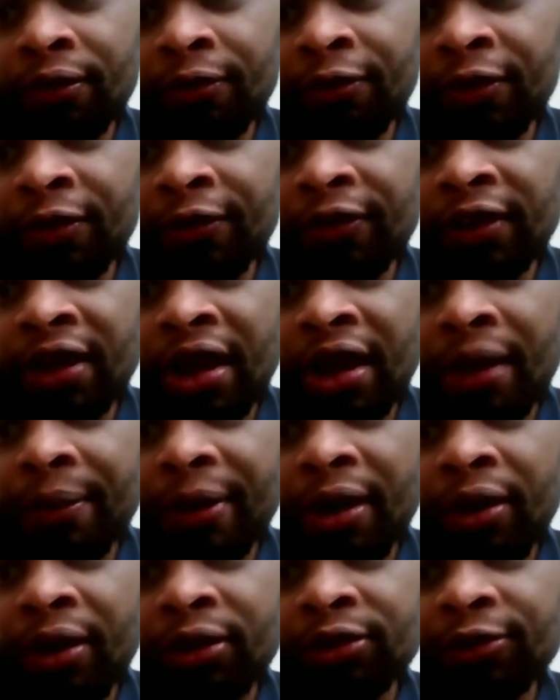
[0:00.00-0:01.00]

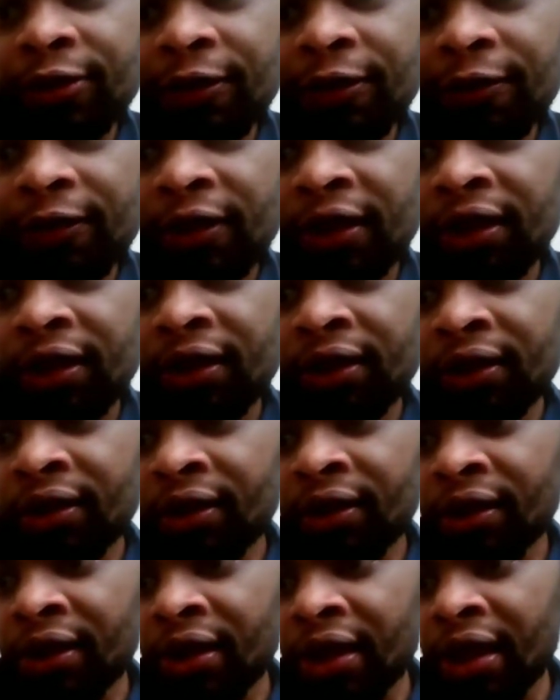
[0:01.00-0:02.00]
£59.50,
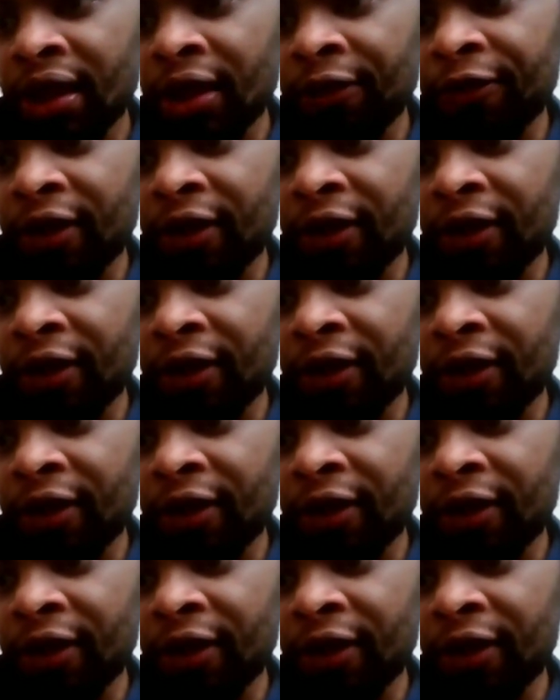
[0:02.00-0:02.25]
a